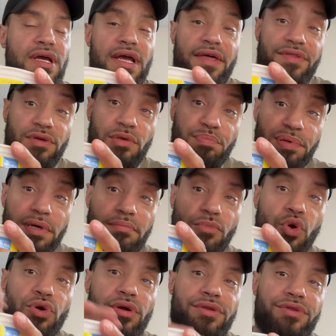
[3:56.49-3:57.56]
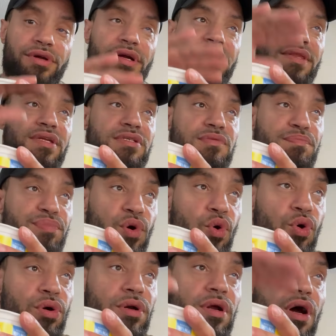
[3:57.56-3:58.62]
And then you put more in there and it's
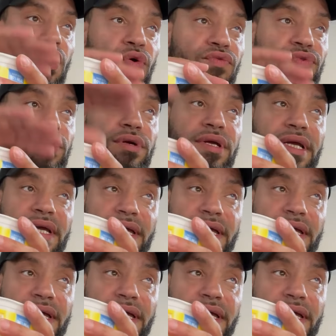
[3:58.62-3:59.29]
poured over,